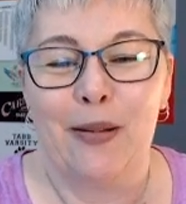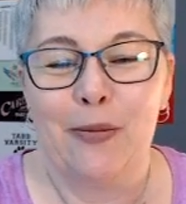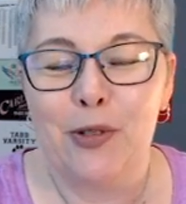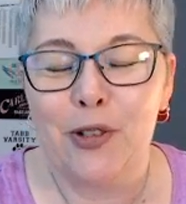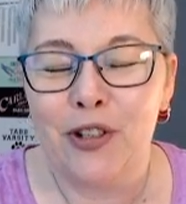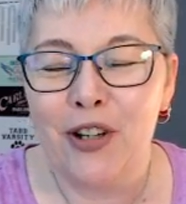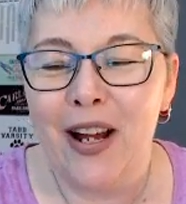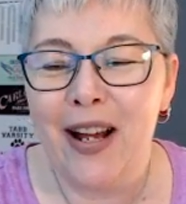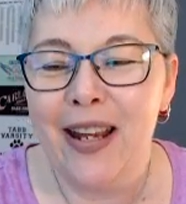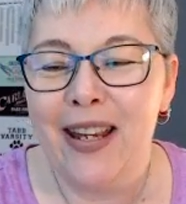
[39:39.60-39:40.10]
I'm
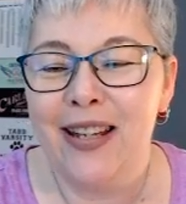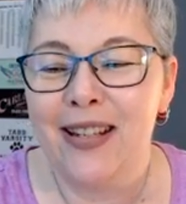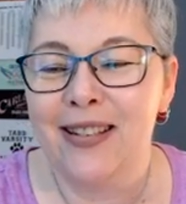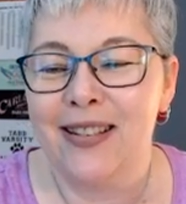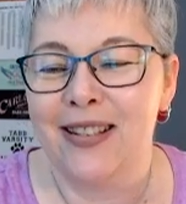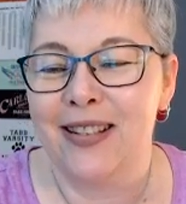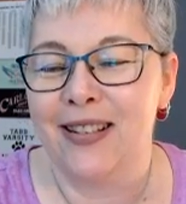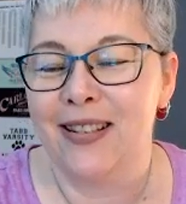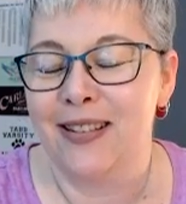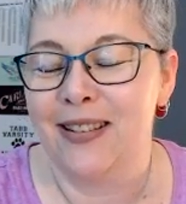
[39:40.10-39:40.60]
trying
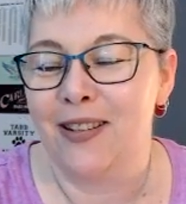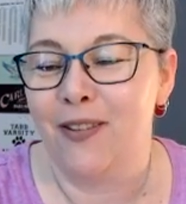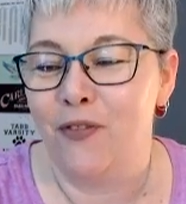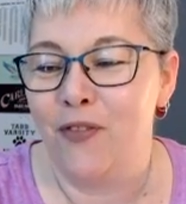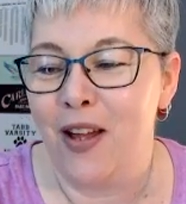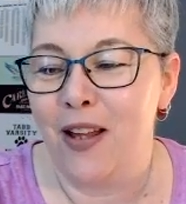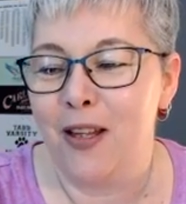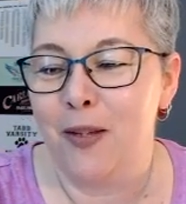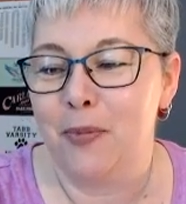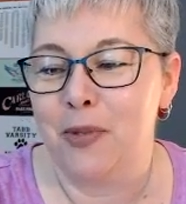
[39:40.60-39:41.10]
to
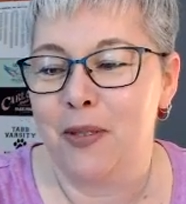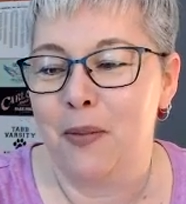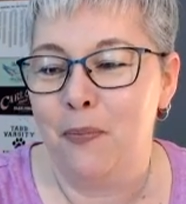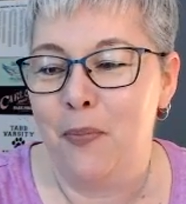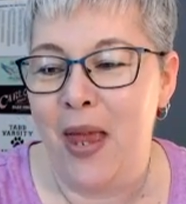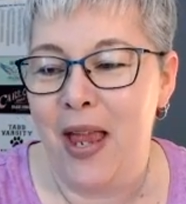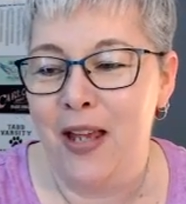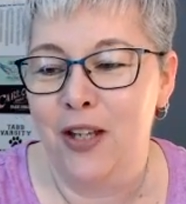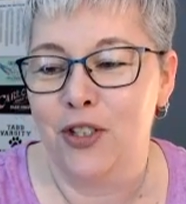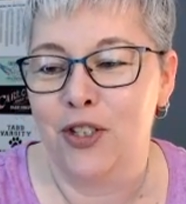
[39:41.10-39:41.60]
develop some
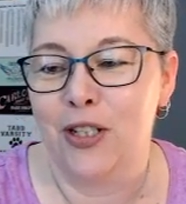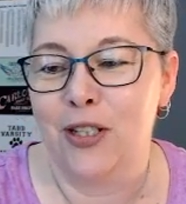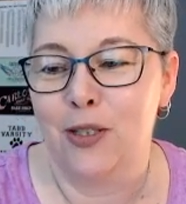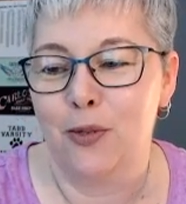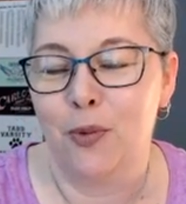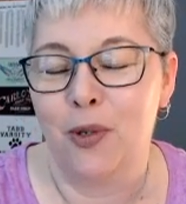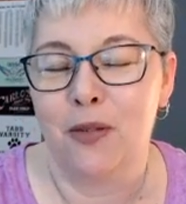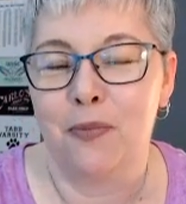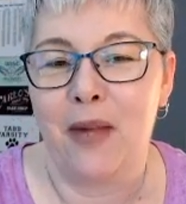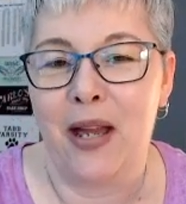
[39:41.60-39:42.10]

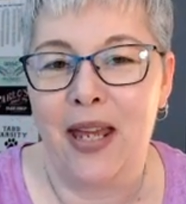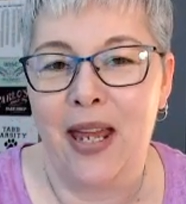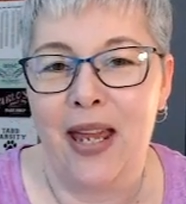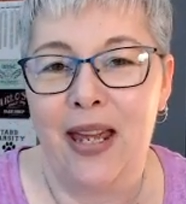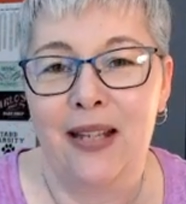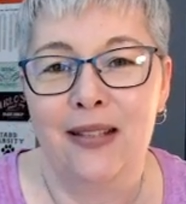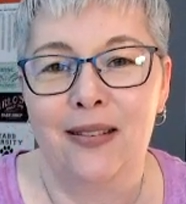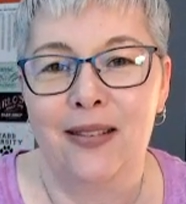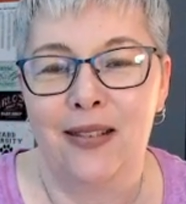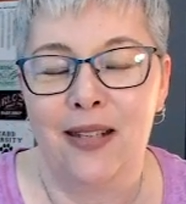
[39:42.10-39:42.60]
patience with my
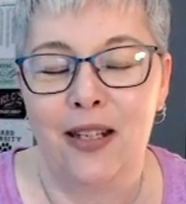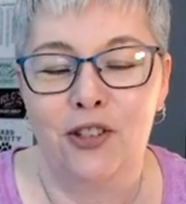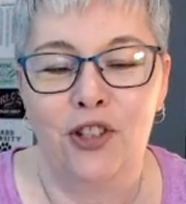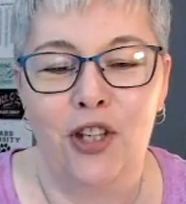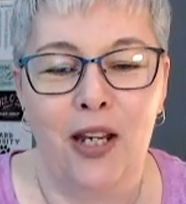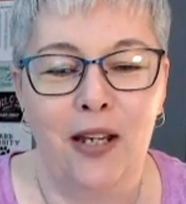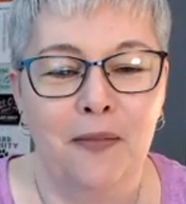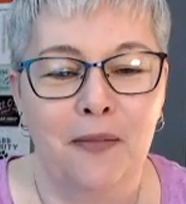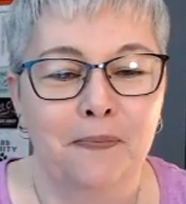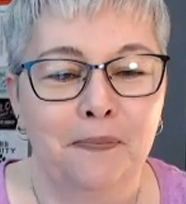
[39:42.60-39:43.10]
hand
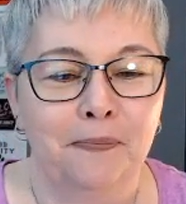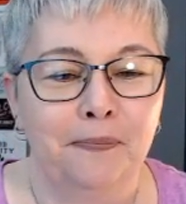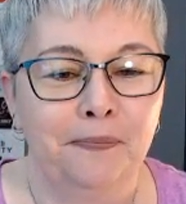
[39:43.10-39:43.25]
stitching.